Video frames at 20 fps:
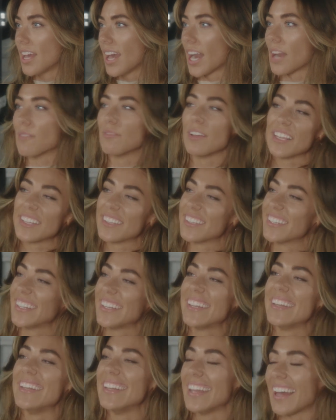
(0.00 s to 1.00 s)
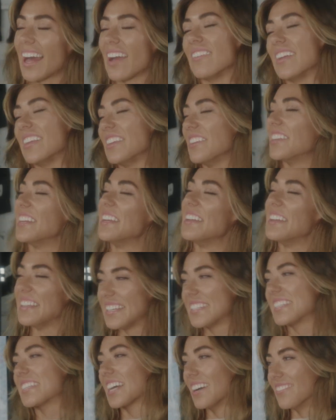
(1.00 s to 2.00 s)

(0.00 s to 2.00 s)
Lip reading: And I'm like, you didn't need to